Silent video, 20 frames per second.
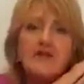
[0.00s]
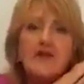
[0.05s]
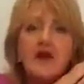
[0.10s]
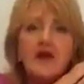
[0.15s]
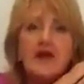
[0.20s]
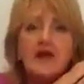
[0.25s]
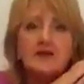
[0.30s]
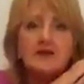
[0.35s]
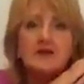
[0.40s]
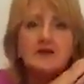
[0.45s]

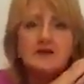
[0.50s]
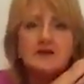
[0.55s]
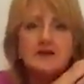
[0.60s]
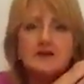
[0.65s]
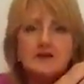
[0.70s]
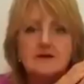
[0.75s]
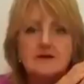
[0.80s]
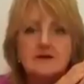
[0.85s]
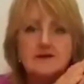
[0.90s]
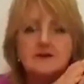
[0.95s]
And
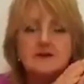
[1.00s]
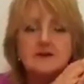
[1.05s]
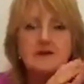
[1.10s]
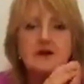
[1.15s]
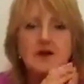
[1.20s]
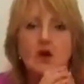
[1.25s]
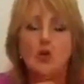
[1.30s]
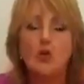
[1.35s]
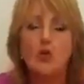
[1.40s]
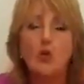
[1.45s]
then,
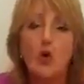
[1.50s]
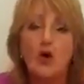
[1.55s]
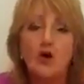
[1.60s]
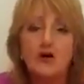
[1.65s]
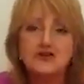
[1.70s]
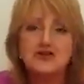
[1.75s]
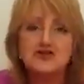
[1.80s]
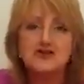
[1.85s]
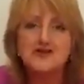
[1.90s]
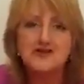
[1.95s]

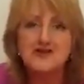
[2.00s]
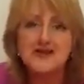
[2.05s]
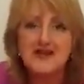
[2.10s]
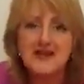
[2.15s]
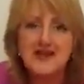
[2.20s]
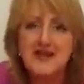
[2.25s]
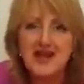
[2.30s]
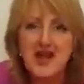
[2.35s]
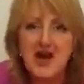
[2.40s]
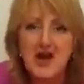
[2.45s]

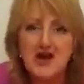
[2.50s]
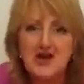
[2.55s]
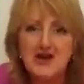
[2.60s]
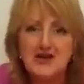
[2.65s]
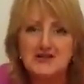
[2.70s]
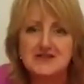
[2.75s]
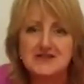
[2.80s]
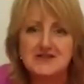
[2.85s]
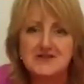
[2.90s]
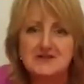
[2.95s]
what do you think
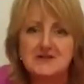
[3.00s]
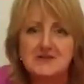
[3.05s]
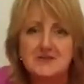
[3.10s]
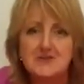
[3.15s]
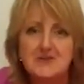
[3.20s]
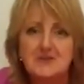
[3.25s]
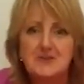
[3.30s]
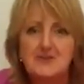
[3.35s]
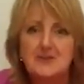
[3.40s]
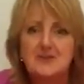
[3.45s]
he
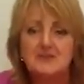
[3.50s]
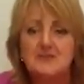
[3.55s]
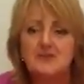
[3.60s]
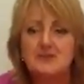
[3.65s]
heard?